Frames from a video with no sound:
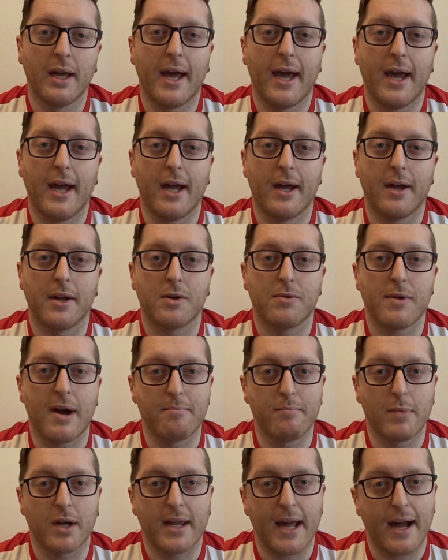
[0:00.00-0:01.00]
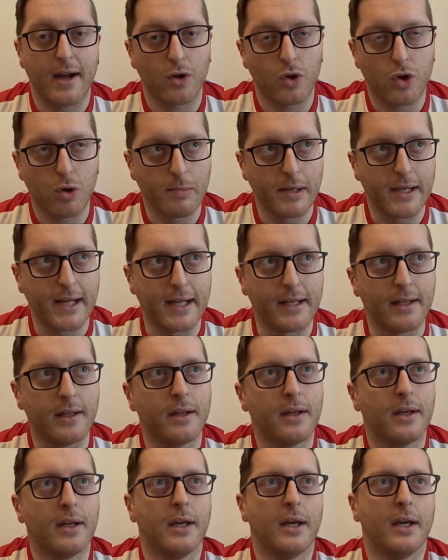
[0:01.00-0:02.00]
Grant McCann coming in,
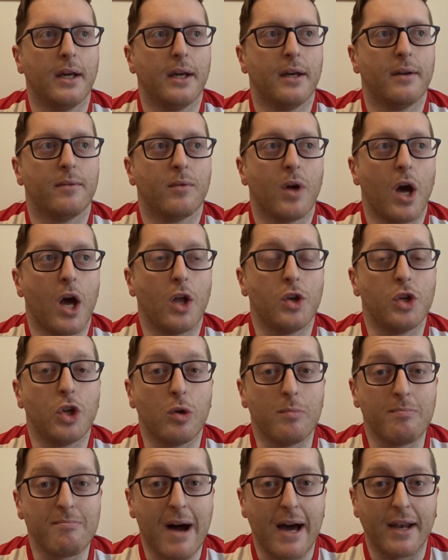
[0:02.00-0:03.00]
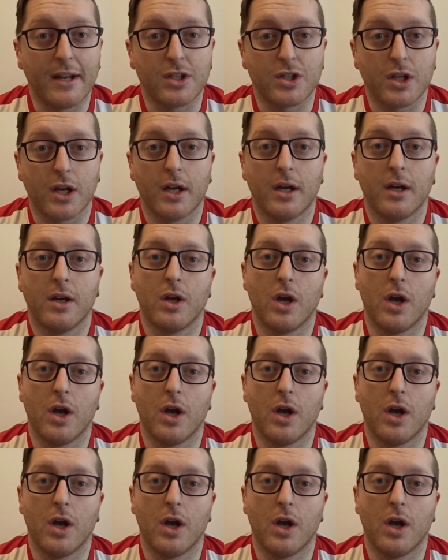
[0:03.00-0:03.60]
a new manager,